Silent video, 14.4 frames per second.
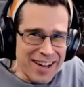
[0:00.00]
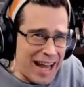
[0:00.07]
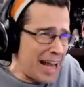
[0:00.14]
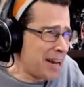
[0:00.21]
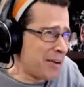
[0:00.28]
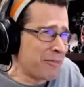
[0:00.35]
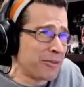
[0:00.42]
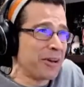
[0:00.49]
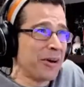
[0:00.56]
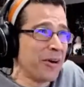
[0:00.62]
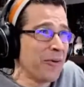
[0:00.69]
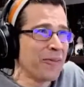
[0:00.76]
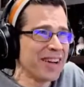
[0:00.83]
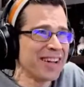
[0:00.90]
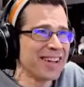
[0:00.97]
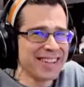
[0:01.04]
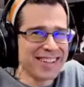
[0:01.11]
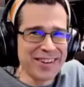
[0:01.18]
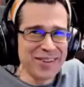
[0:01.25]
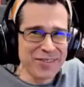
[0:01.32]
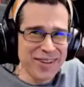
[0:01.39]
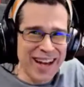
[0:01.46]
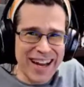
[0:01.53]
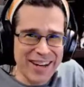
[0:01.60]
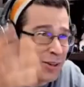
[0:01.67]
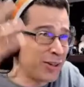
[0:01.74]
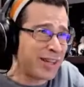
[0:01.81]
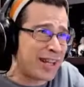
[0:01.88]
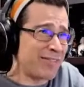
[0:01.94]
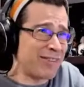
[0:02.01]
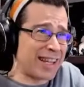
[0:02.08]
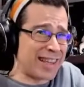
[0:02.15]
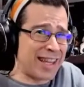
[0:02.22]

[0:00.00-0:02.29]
I don't know. I couldn't think of anything.